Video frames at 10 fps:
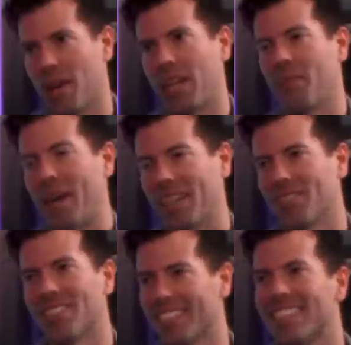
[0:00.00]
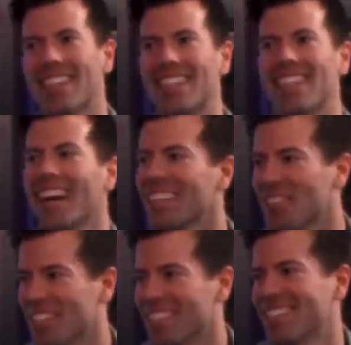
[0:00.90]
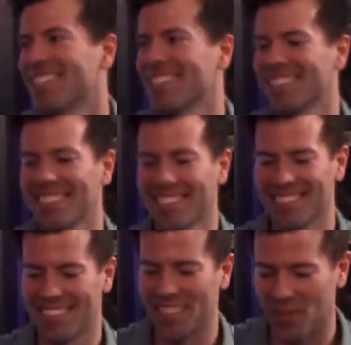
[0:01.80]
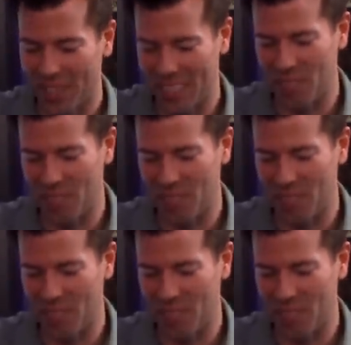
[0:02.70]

back in the bag. So it's a tenuous situation,